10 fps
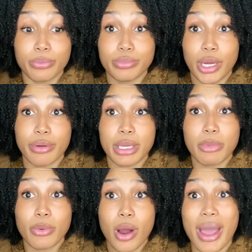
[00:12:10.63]
Don't get
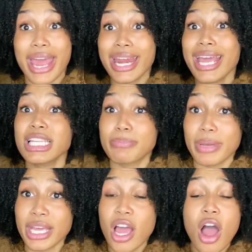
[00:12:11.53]
me wrong. And it has
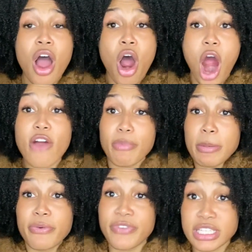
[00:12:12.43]
been hard for
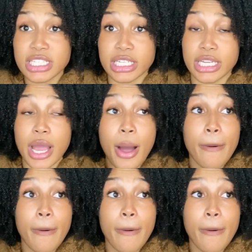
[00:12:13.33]
people physically.